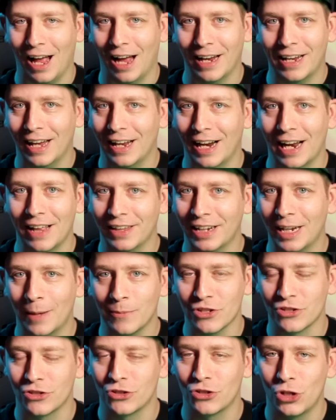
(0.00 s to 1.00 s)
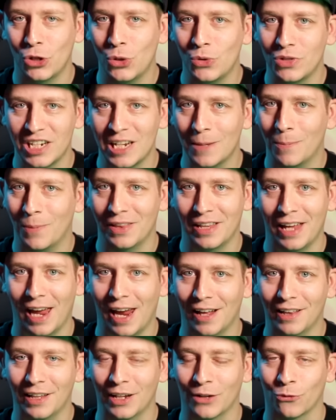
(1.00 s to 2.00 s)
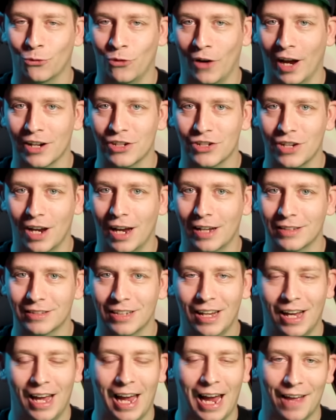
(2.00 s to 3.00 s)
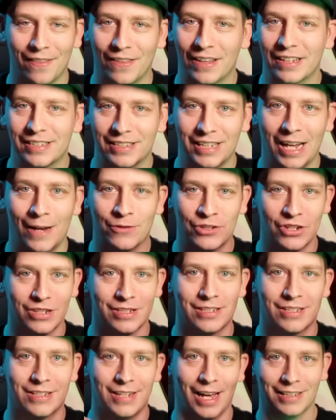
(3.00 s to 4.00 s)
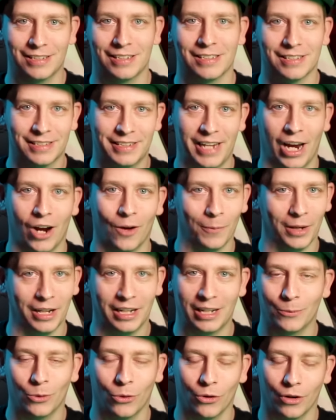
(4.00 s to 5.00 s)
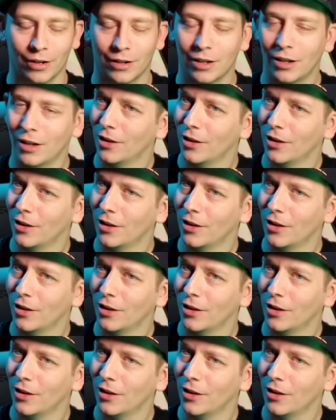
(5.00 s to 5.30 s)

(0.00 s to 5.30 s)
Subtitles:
Again, I think I'm just too deep in the Alien franchise, and this stuff just doesn't scare me anymore.